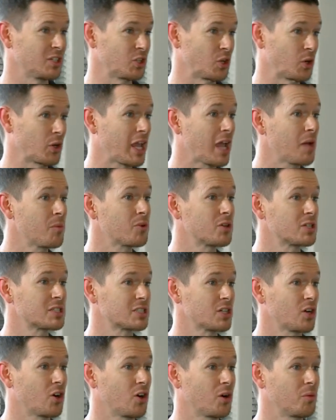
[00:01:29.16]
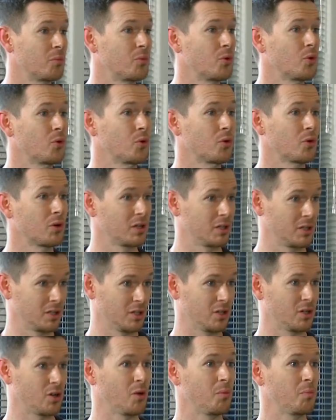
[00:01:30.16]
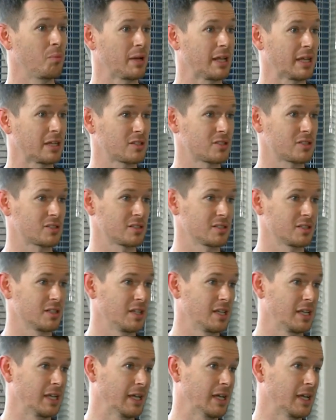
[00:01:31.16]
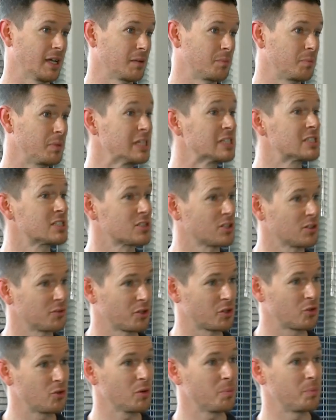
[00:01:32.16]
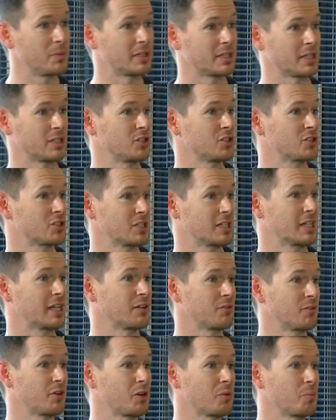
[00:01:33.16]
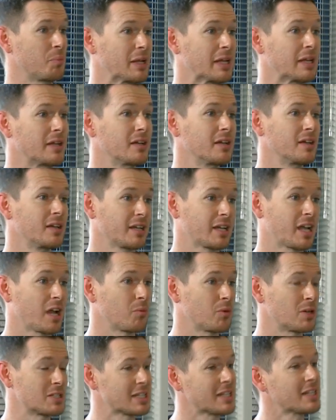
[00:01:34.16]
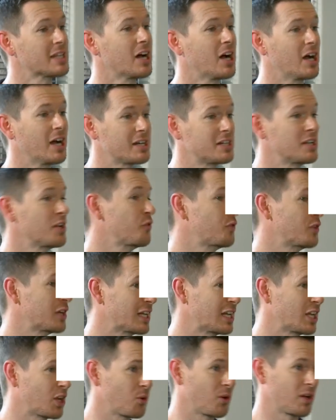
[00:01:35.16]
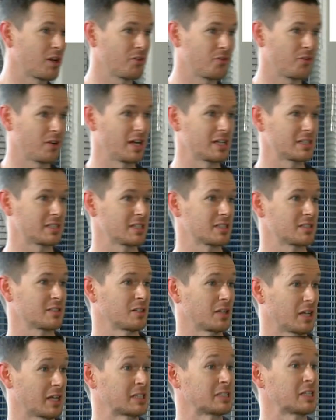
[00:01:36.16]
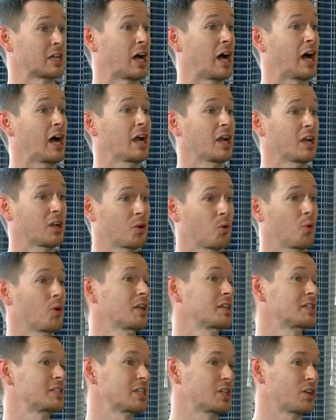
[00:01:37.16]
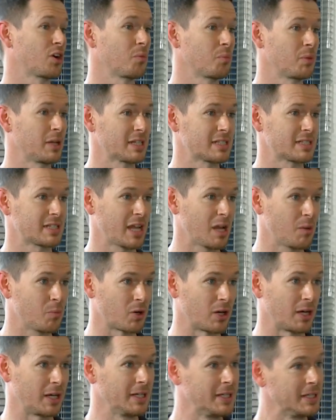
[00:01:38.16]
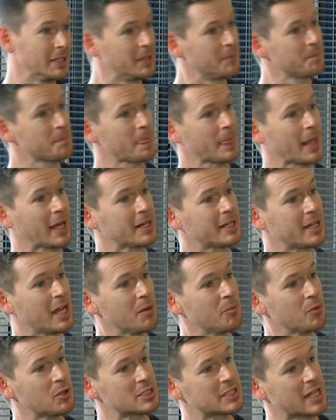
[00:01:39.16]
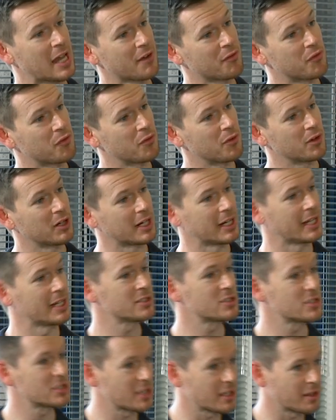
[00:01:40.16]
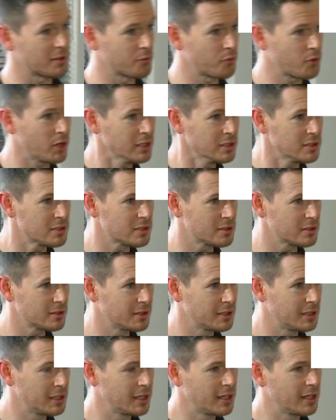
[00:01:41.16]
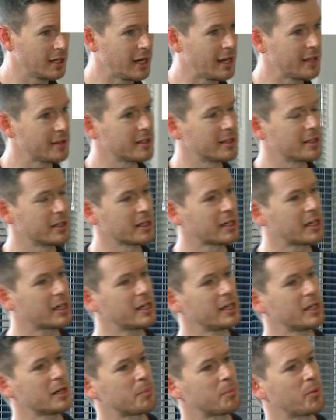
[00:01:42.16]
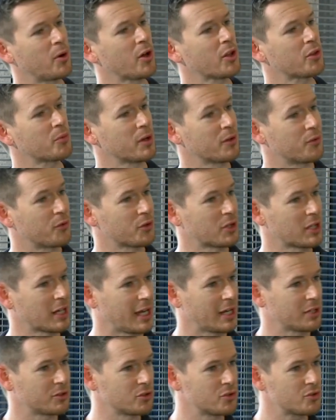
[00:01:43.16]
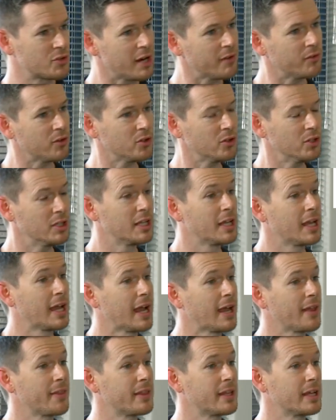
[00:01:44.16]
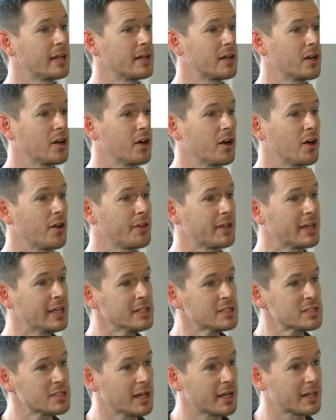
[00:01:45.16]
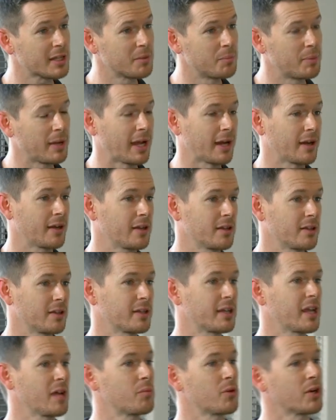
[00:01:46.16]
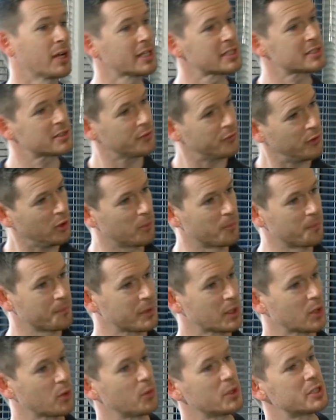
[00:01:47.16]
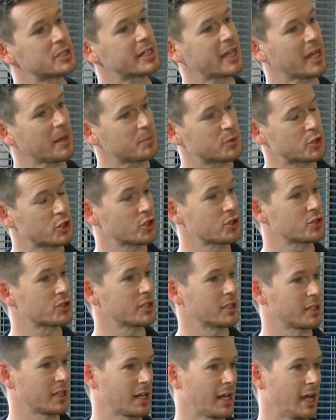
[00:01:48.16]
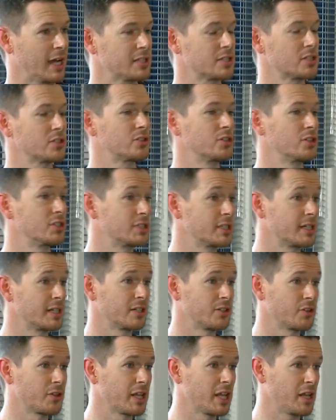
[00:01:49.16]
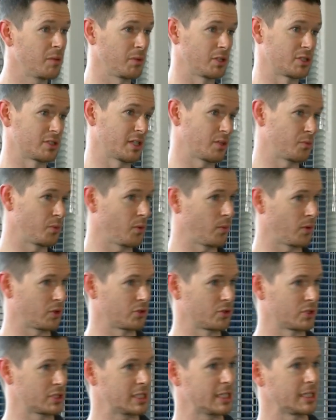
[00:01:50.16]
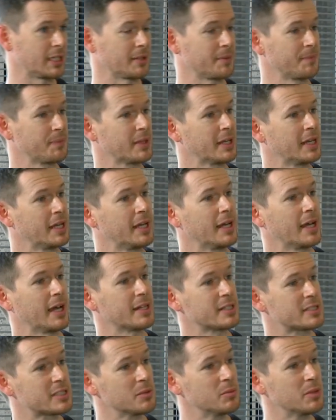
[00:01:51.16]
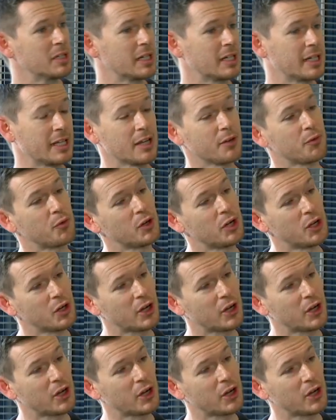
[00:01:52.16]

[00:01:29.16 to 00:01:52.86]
you know, cameras are more complex pieces of equipment, and you suddenly get very big cameras, and the eye definitely qualifies as a high quality complex camera. Okay. And cameras have lenses at the front, mm-hmm. and then a clear pathway for the light to travel, and then on the inside of the back the camera has the film, which captures the light and turns it into the image that we want to see. Mm-hmm. And similarly, if we